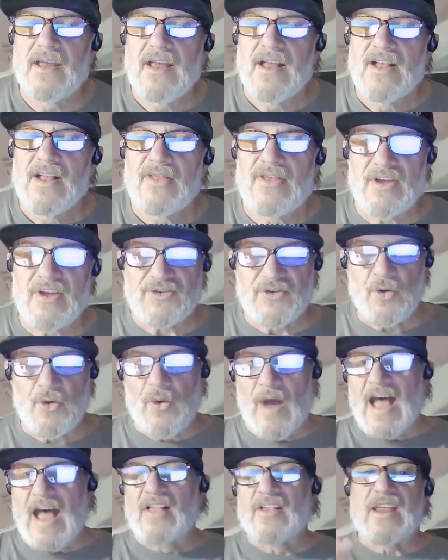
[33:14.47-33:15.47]
The
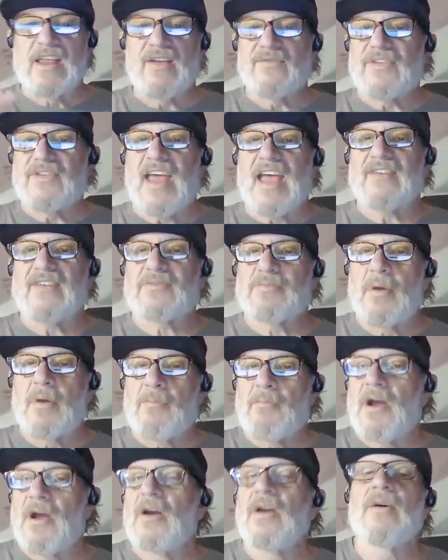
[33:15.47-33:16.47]
duality of taste
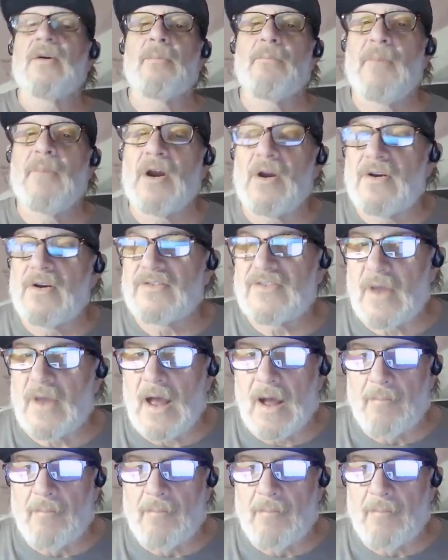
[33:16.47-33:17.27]
mirrors